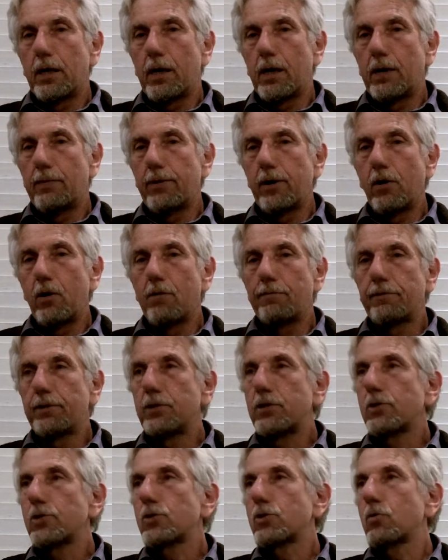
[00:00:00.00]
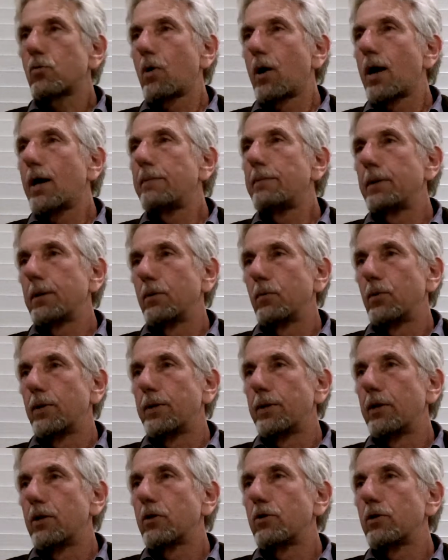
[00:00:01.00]
uh, they often describe it
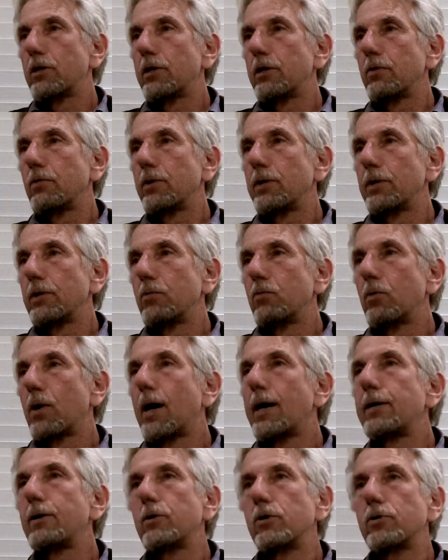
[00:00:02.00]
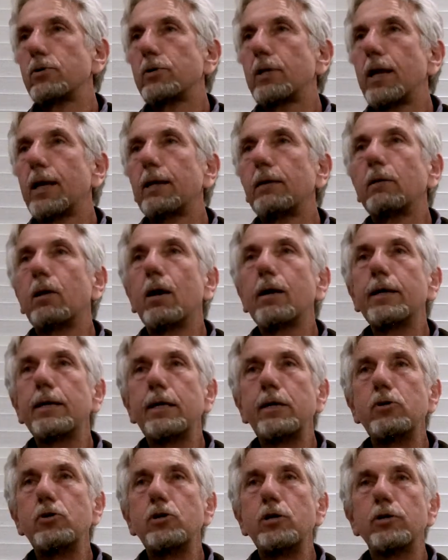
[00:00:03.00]
when they're when the writers like
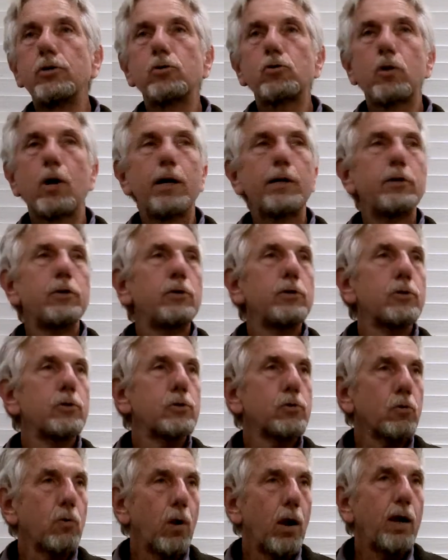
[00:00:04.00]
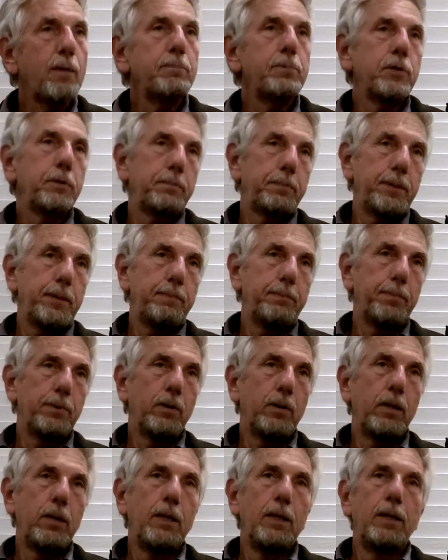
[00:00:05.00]
Lahiji is trying to describe to
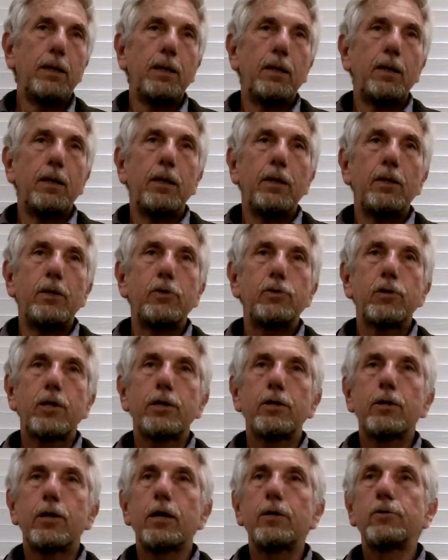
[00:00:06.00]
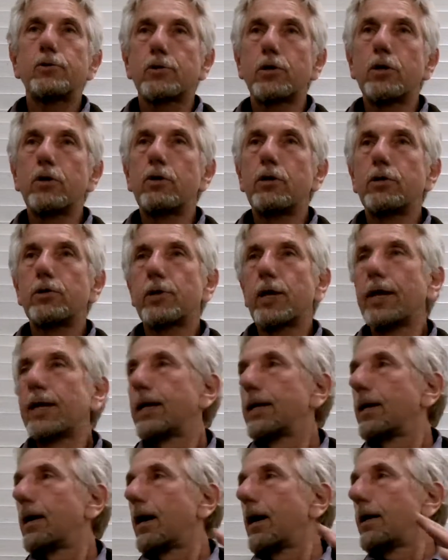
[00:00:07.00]
people. They said, consider it's like
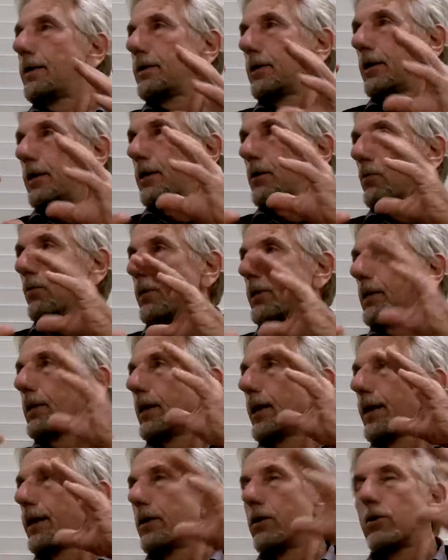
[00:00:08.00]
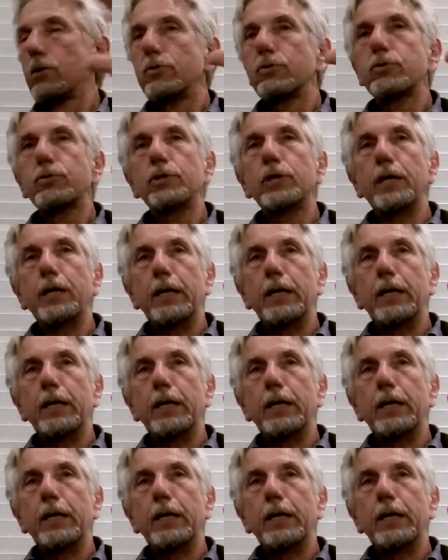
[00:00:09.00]
an onion with layers,